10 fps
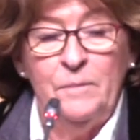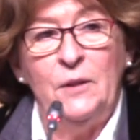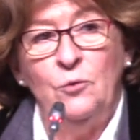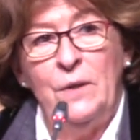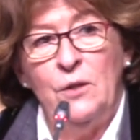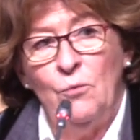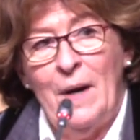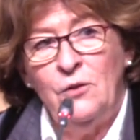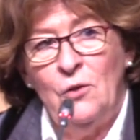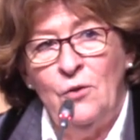between
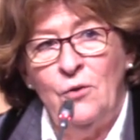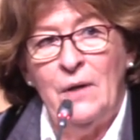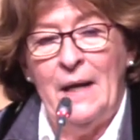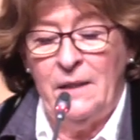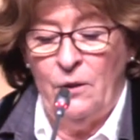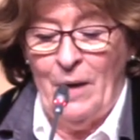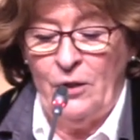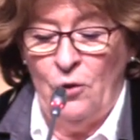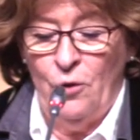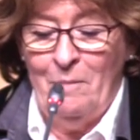regular and
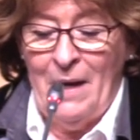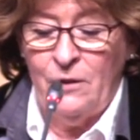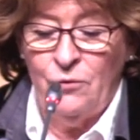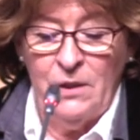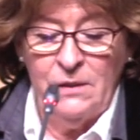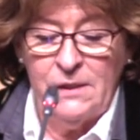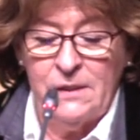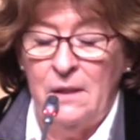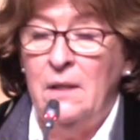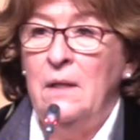irregular
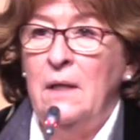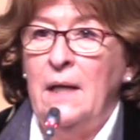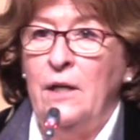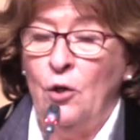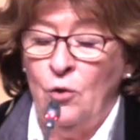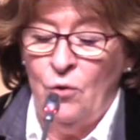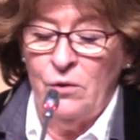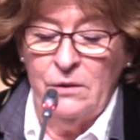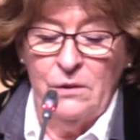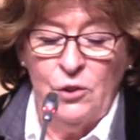migrants in
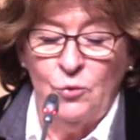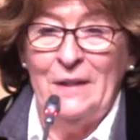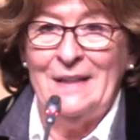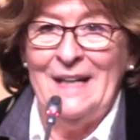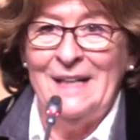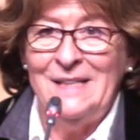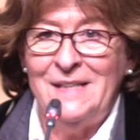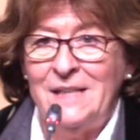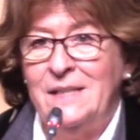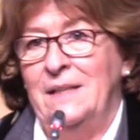accordance with
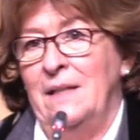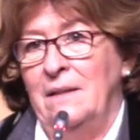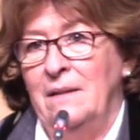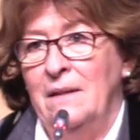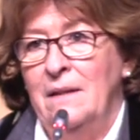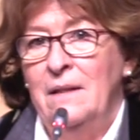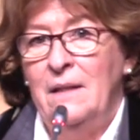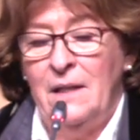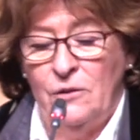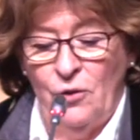existing
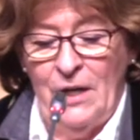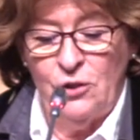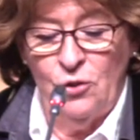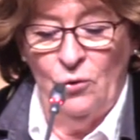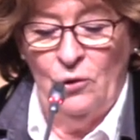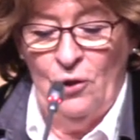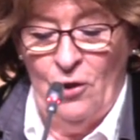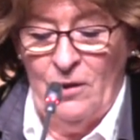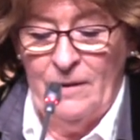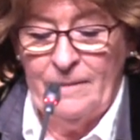international law.